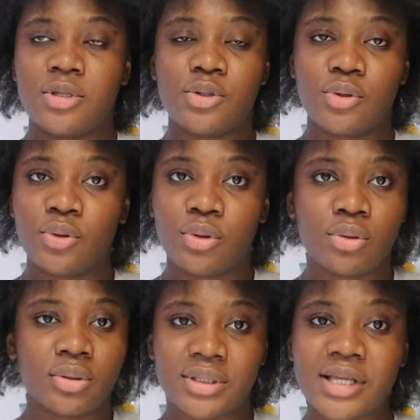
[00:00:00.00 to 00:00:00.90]
You know,
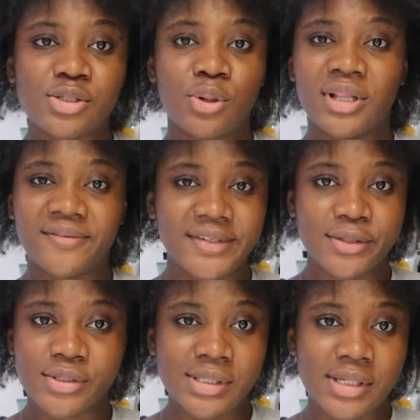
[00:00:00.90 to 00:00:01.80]
that's all I've
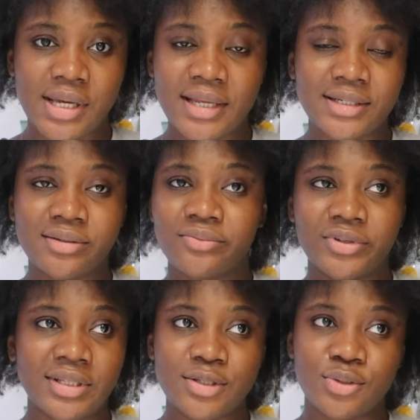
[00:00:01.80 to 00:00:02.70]
done today. I didn't
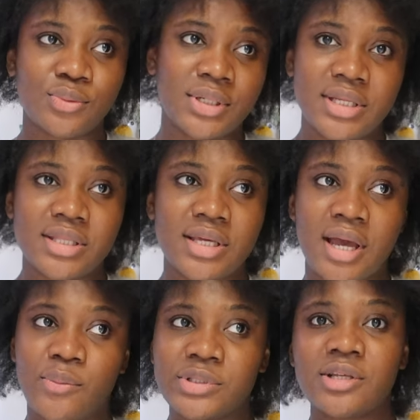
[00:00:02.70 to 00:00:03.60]
really do
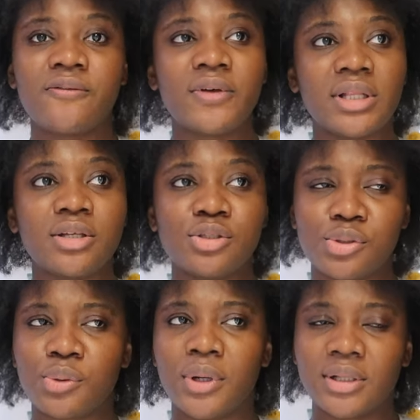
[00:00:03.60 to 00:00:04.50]
anything. I wasn't feeling
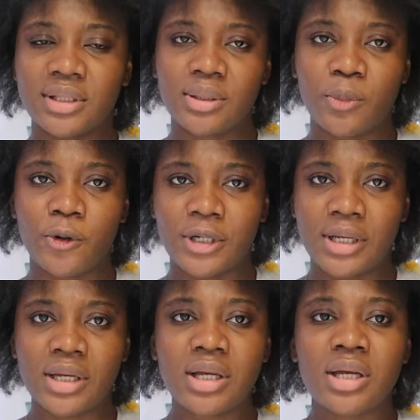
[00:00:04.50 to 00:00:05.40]
too well in the
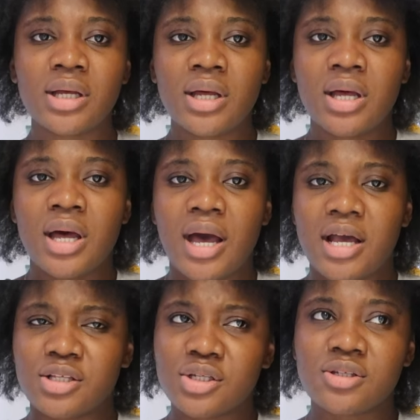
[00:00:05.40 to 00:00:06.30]
morning.
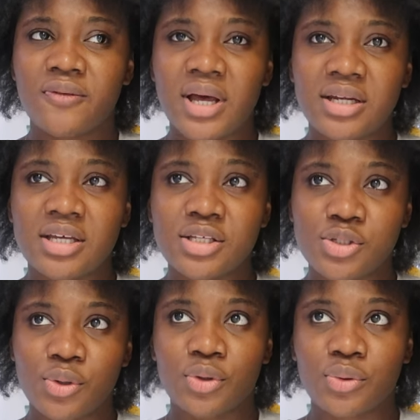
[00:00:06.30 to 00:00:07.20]
I sort of had a
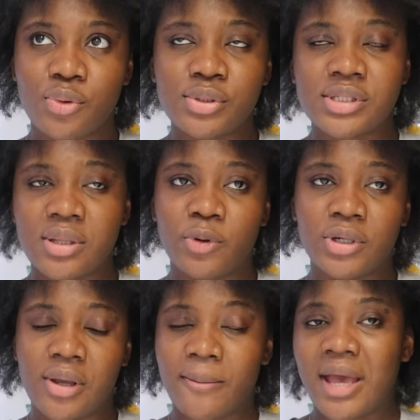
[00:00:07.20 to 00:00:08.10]
sore throat in the
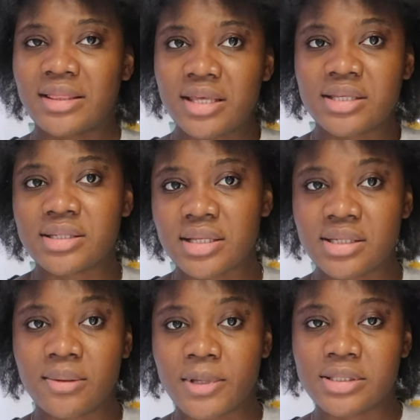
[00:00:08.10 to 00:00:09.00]
morning, but I think it's
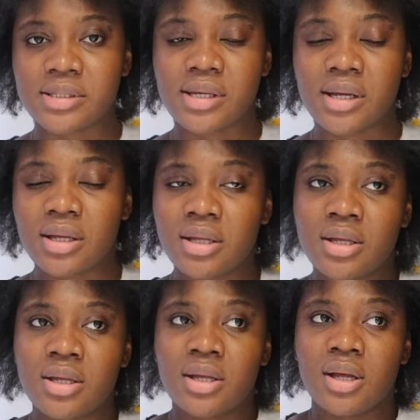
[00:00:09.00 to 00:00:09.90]
getting better.
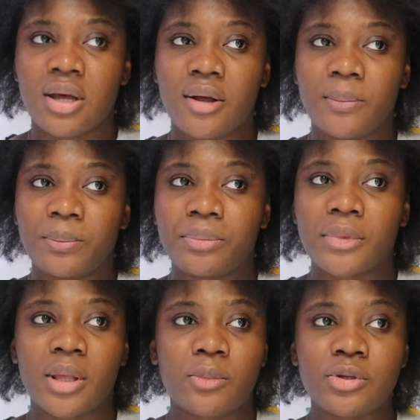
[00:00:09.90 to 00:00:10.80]

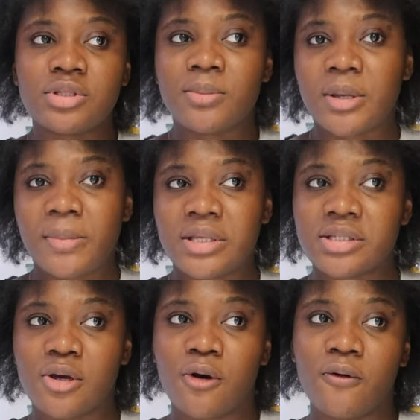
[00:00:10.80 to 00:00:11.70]
I'm going to make
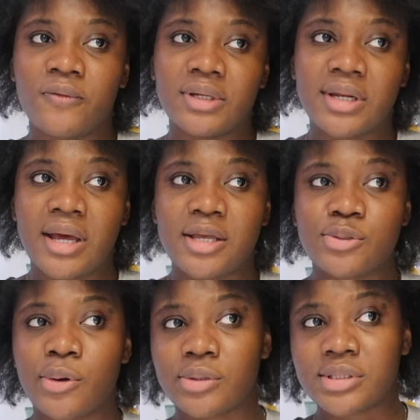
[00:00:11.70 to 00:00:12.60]
myself a nice
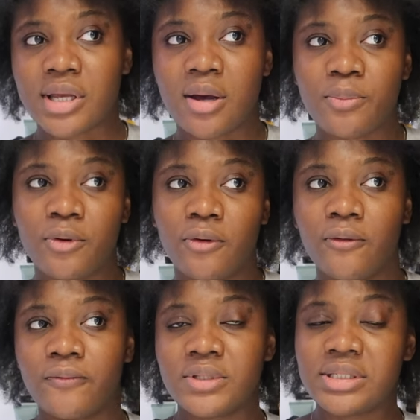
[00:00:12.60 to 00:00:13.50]
hot cup
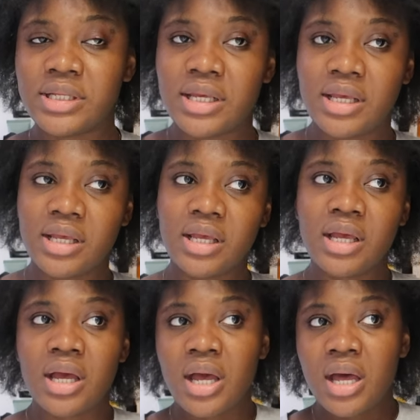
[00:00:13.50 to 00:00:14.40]
of tea